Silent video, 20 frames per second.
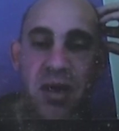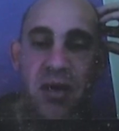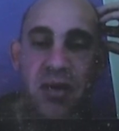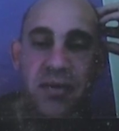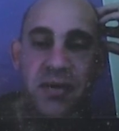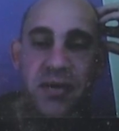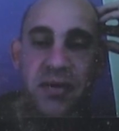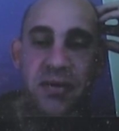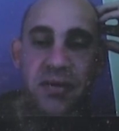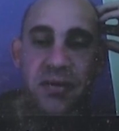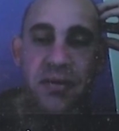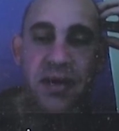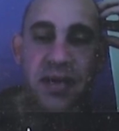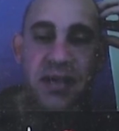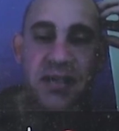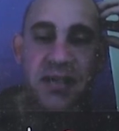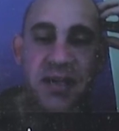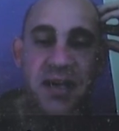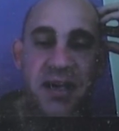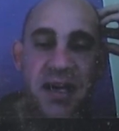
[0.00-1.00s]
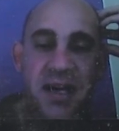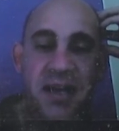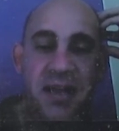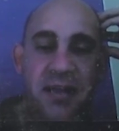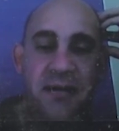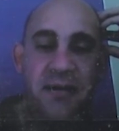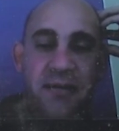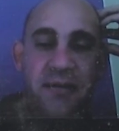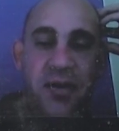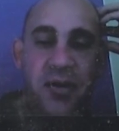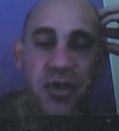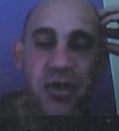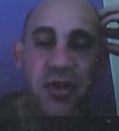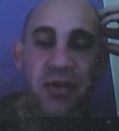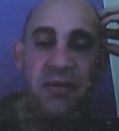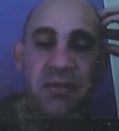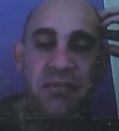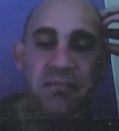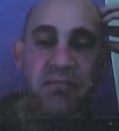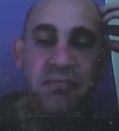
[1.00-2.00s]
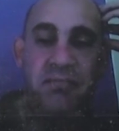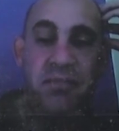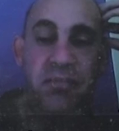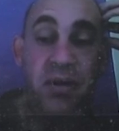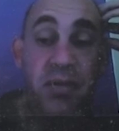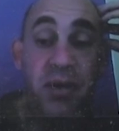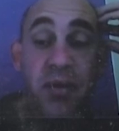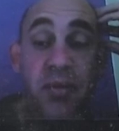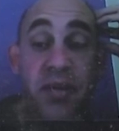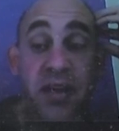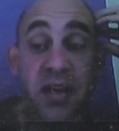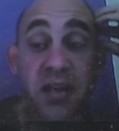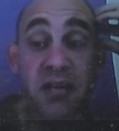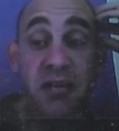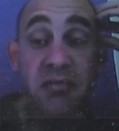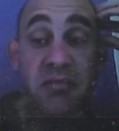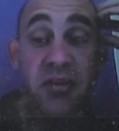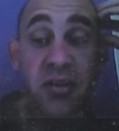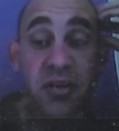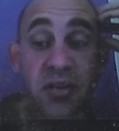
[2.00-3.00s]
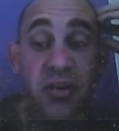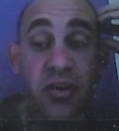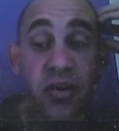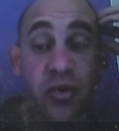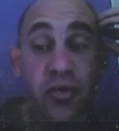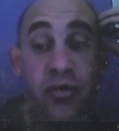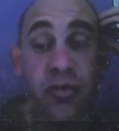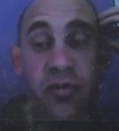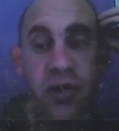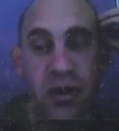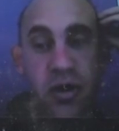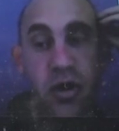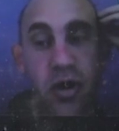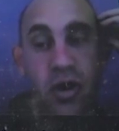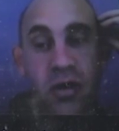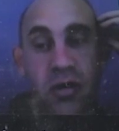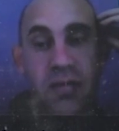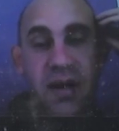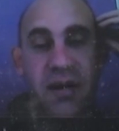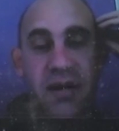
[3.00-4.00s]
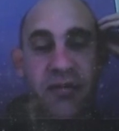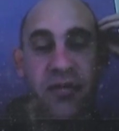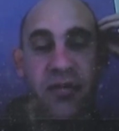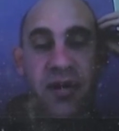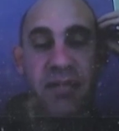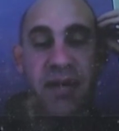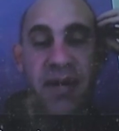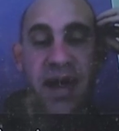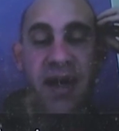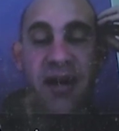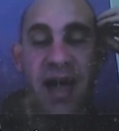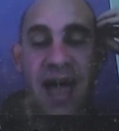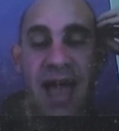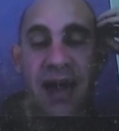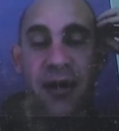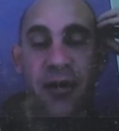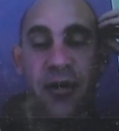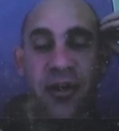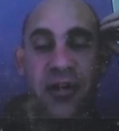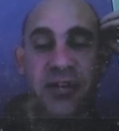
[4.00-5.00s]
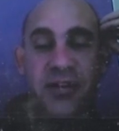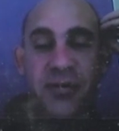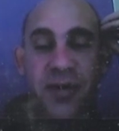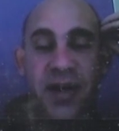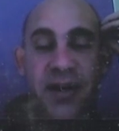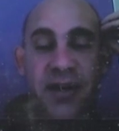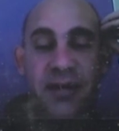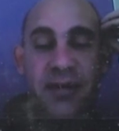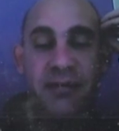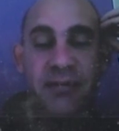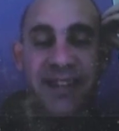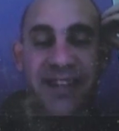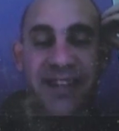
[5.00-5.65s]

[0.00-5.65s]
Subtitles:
hope to see you again in the future, probably with a new non-Barefoot Power hat on as well.